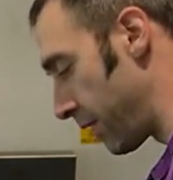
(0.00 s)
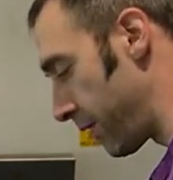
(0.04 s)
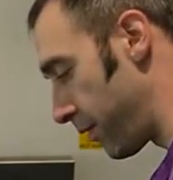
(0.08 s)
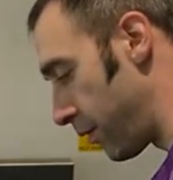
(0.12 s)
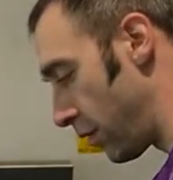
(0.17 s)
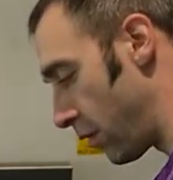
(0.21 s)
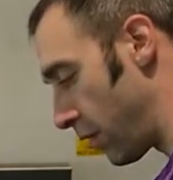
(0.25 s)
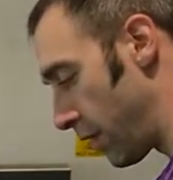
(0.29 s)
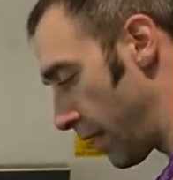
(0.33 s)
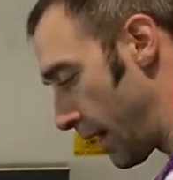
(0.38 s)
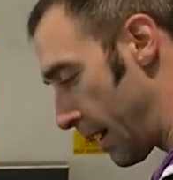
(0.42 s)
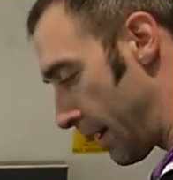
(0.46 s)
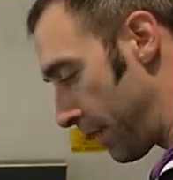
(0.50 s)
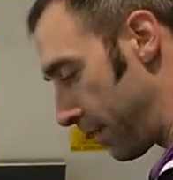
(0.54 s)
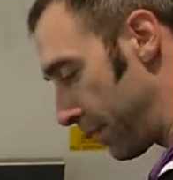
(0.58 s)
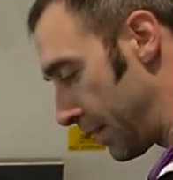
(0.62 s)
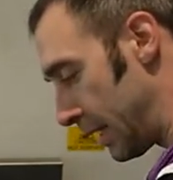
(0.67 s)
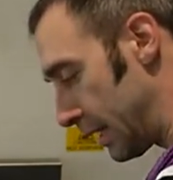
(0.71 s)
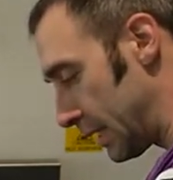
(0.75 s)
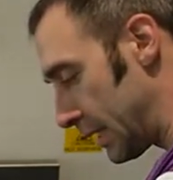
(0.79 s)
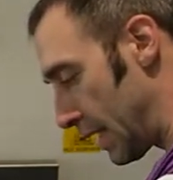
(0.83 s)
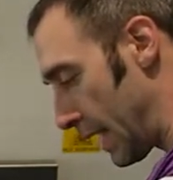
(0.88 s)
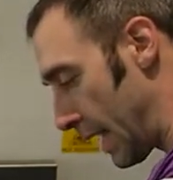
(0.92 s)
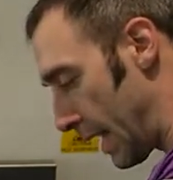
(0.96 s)
forearm,
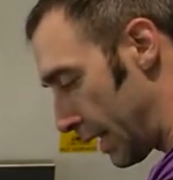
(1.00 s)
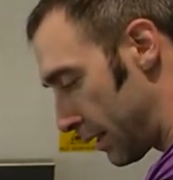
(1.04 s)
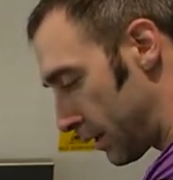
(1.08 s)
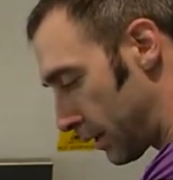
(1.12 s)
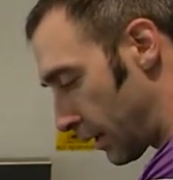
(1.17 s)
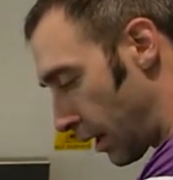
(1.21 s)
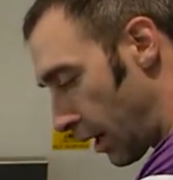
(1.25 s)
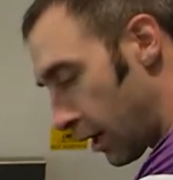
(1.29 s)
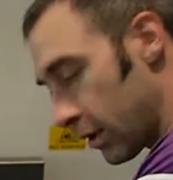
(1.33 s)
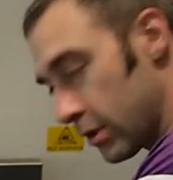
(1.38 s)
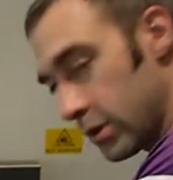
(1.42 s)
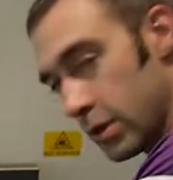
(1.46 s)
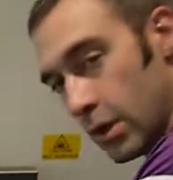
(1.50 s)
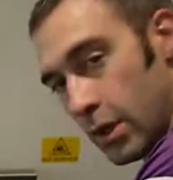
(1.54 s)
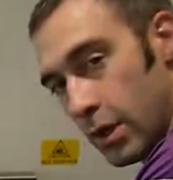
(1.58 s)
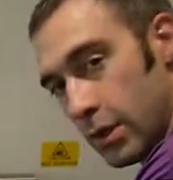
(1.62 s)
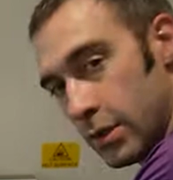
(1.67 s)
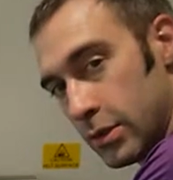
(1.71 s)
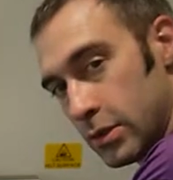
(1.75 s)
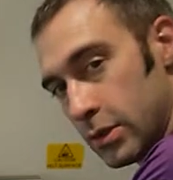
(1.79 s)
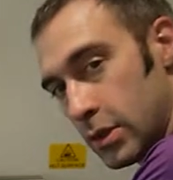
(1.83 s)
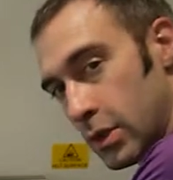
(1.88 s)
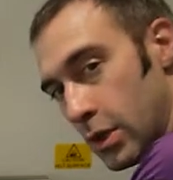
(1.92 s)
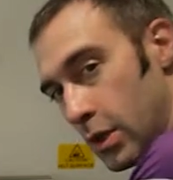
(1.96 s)
this hand goes
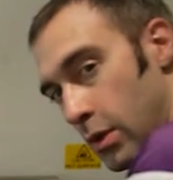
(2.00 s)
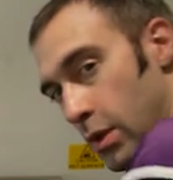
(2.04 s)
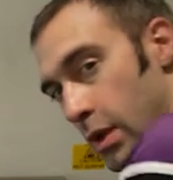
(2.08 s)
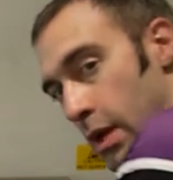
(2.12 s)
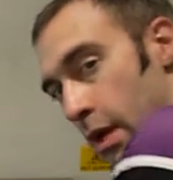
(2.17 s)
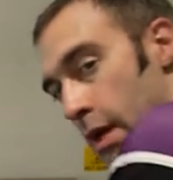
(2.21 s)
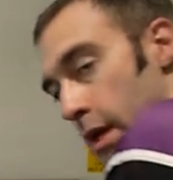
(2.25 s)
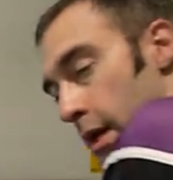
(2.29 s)
onto